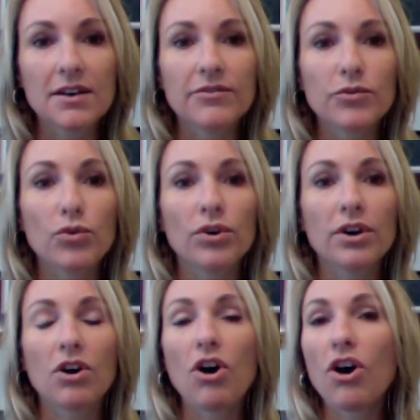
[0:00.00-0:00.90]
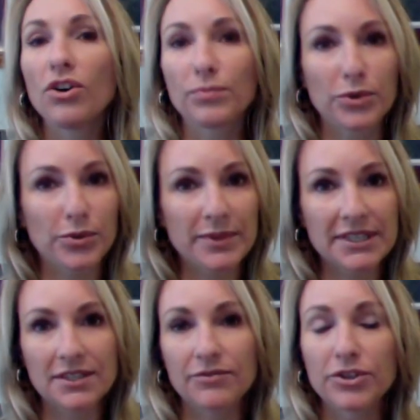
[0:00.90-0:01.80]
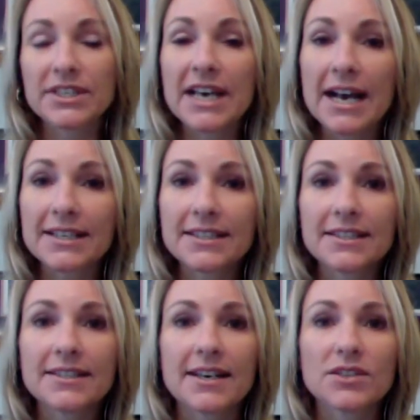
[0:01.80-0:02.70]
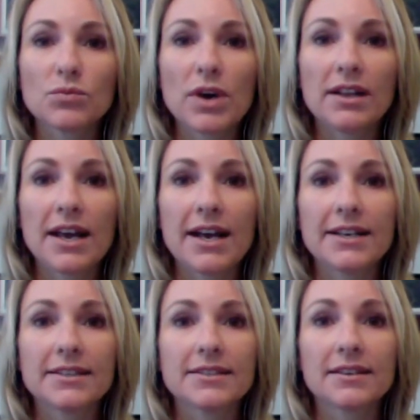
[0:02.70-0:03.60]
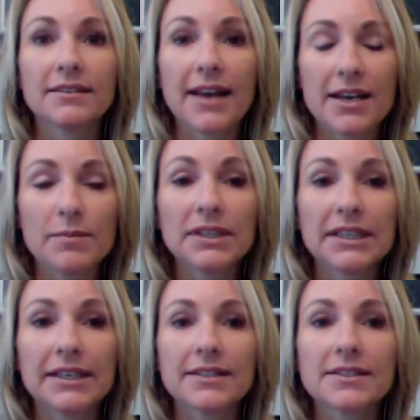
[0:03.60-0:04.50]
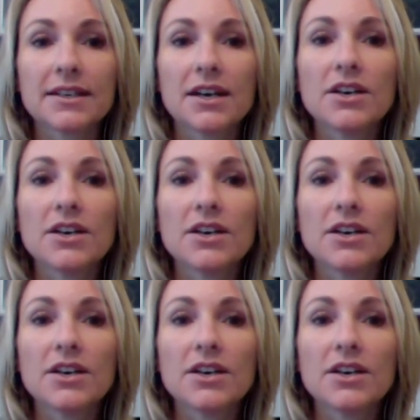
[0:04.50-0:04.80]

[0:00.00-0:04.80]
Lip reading: for all purposes, for taxes as well as liabilities.